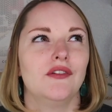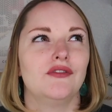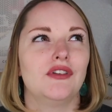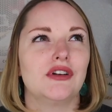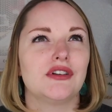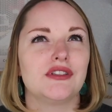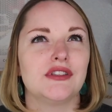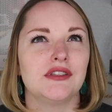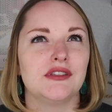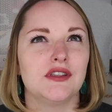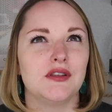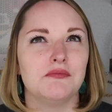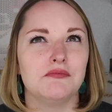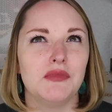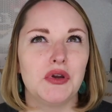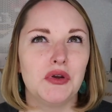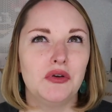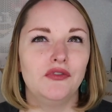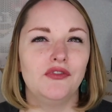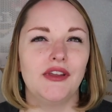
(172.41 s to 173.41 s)
versus the
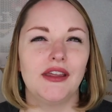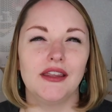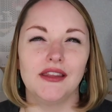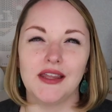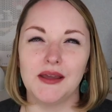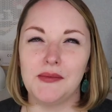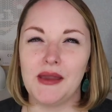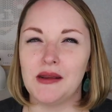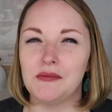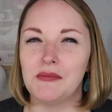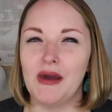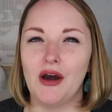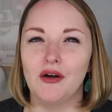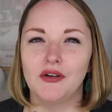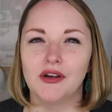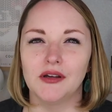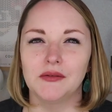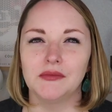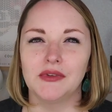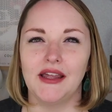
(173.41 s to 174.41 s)
movie, they made
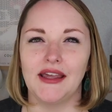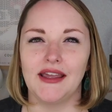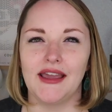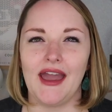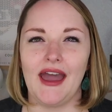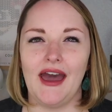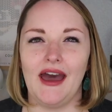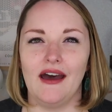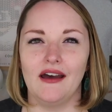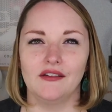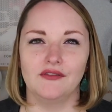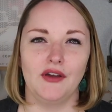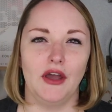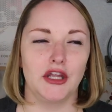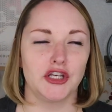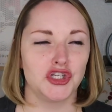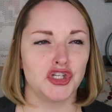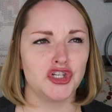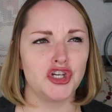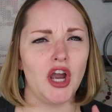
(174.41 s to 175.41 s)
Malcolm like have
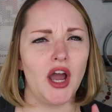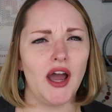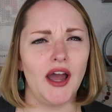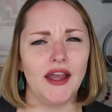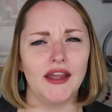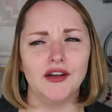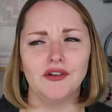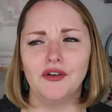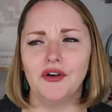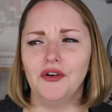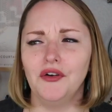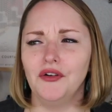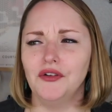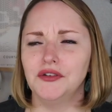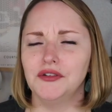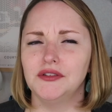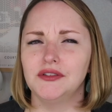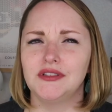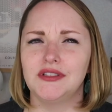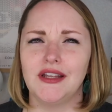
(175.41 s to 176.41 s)
a
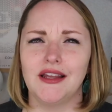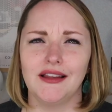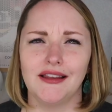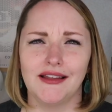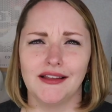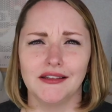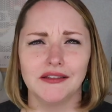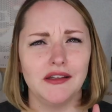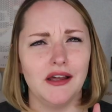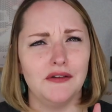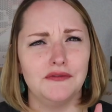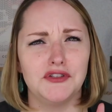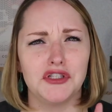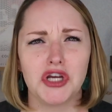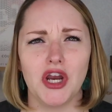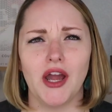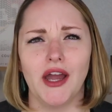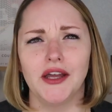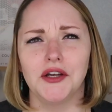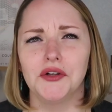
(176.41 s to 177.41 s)
child, like a love
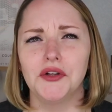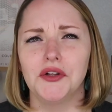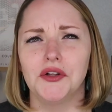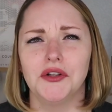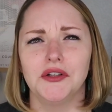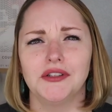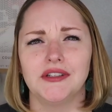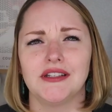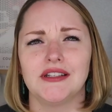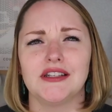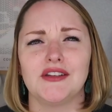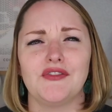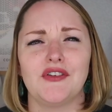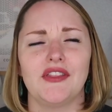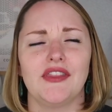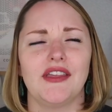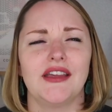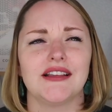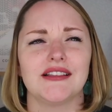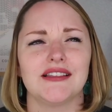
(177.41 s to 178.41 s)
child and
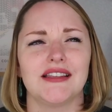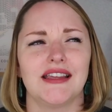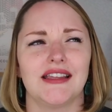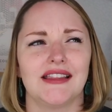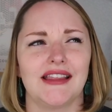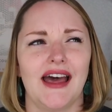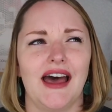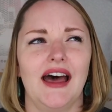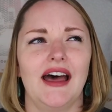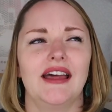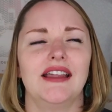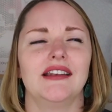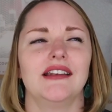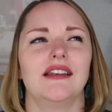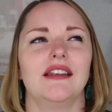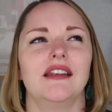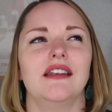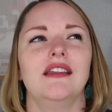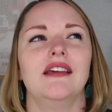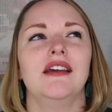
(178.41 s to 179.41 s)
different things like that.
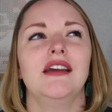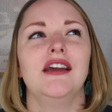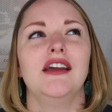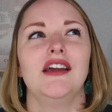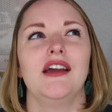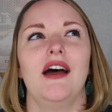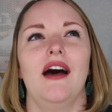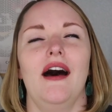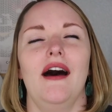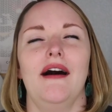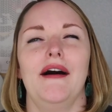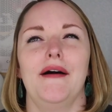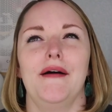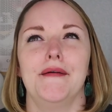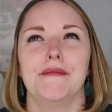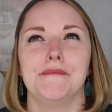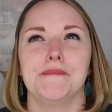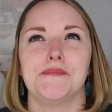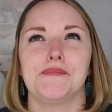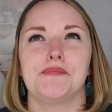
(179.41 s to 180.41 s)
And
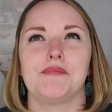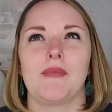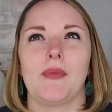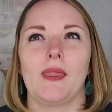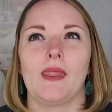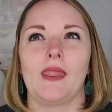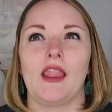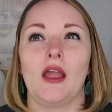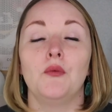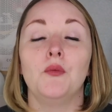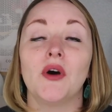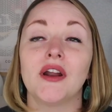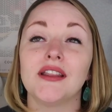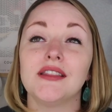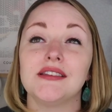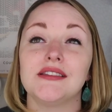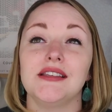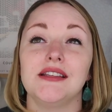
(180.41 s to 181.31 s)
one of the